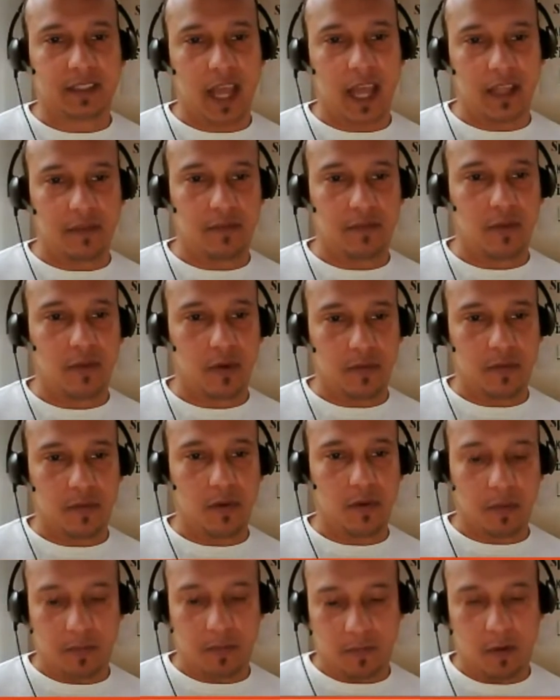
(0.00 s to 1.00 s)
power of
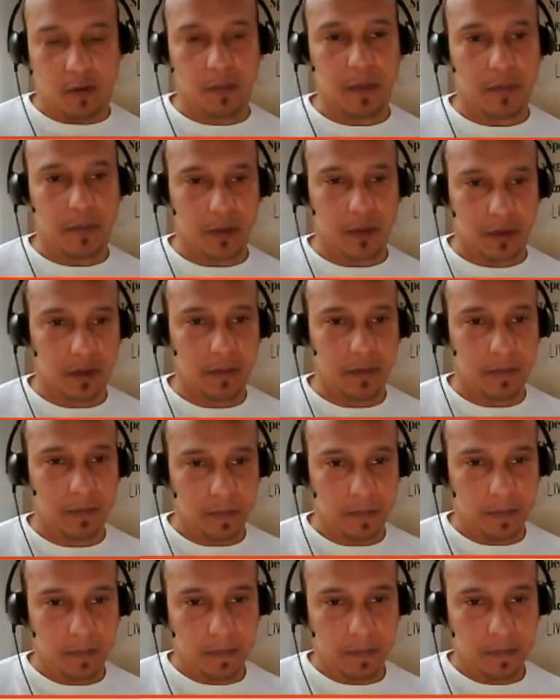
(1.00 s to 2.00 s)
understanding for
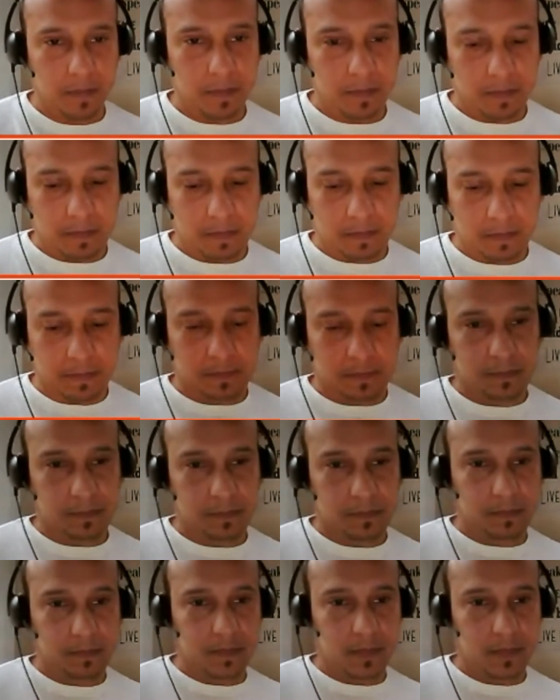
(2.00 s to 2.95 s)
people.